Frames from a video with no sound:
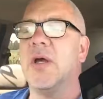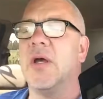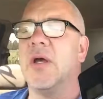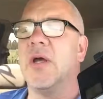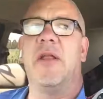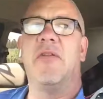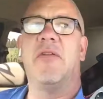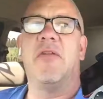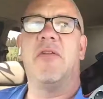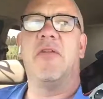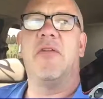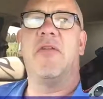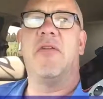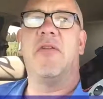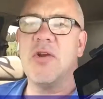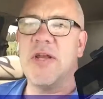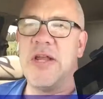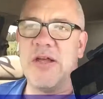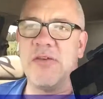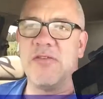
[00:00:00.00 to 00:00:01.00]
and the
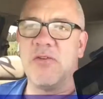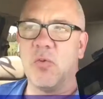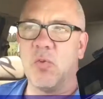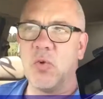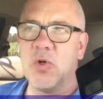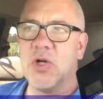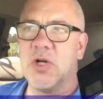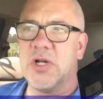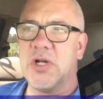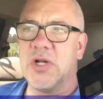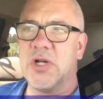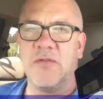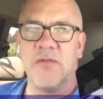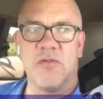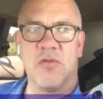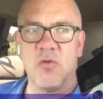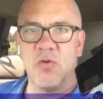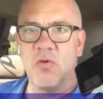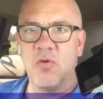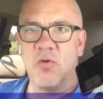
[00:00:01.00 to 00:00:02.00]
harder it has to work if
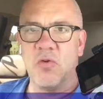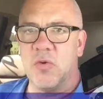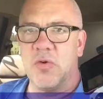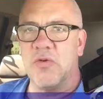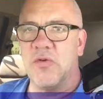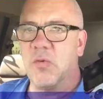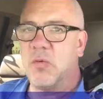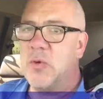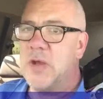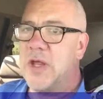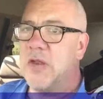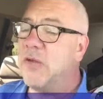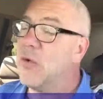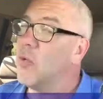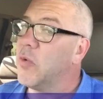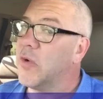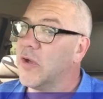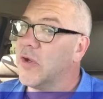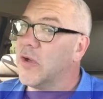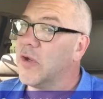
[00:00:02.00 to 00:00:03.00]
it's going towards the wind, the
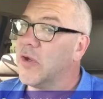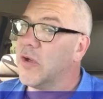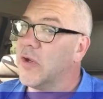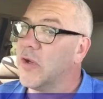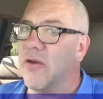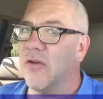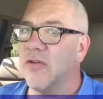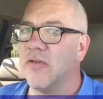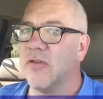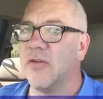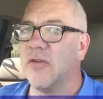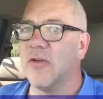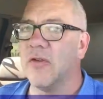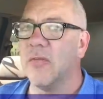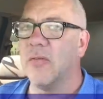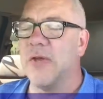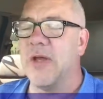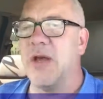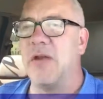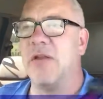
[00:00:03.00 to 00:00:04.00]
quicker your battery is going to
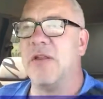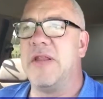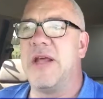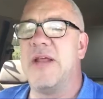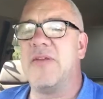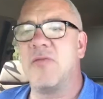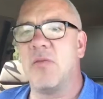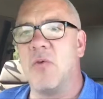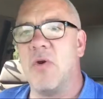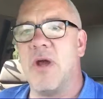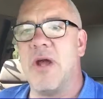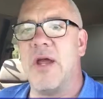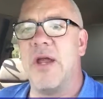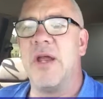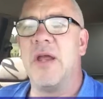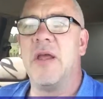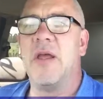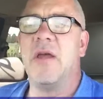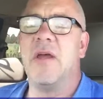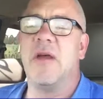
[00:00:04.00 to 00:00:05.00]
come down. And that's why
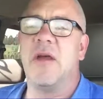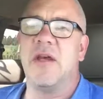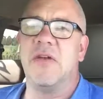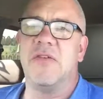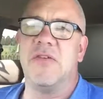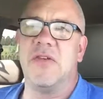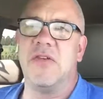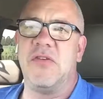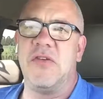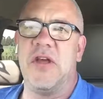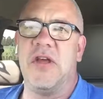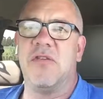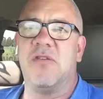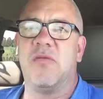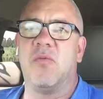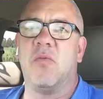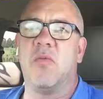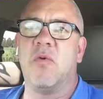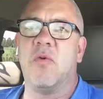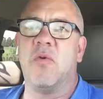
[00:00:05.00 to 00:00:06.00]
I
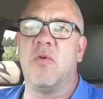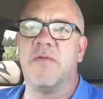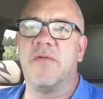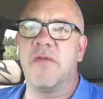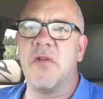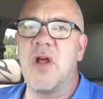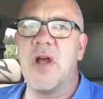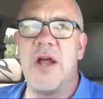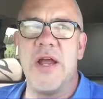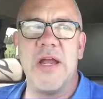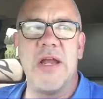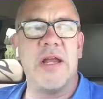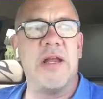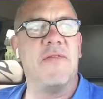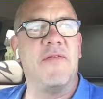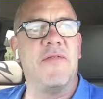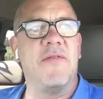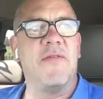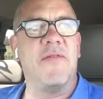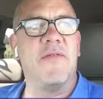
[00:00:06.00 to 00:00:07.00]
suggest when you're flying,
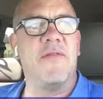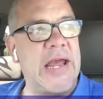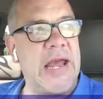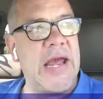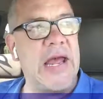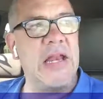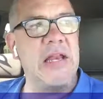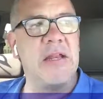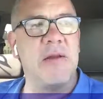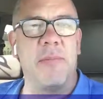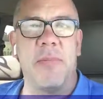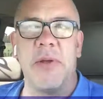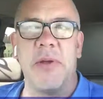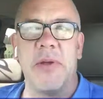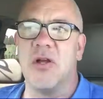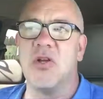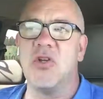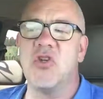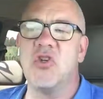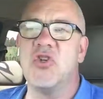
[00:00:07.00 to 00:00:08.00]
if you can,
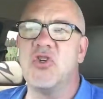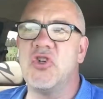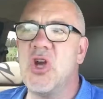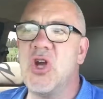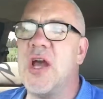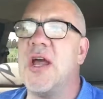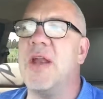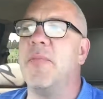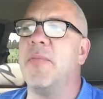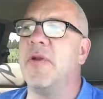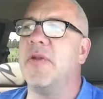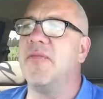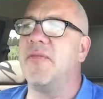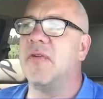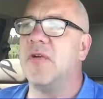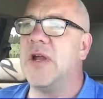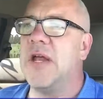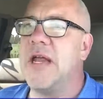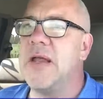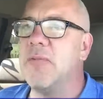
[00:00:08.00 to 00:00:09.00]
depending on your shot, but
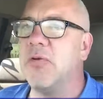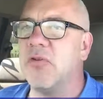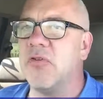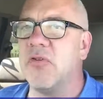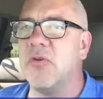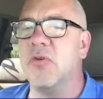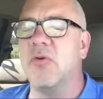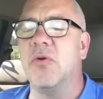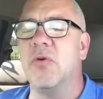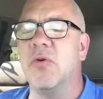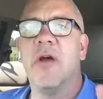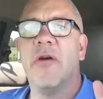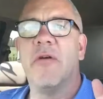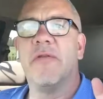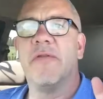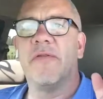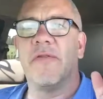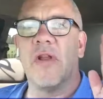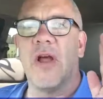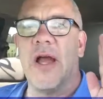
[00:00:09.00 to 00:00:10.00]
if you're able to,
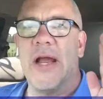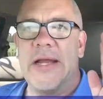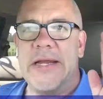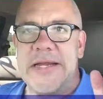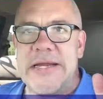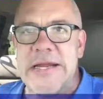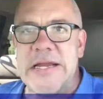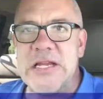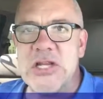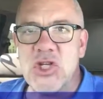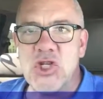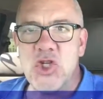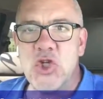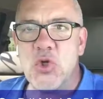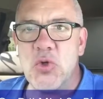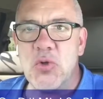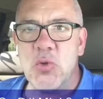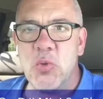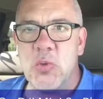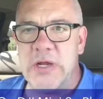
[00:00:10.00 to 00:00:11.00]
fly
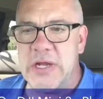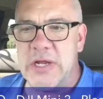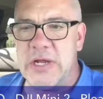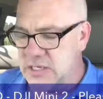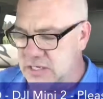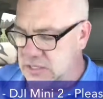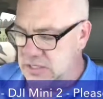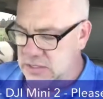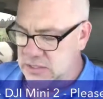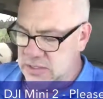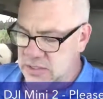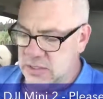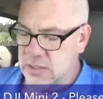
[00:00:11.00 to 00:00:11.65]
into the wind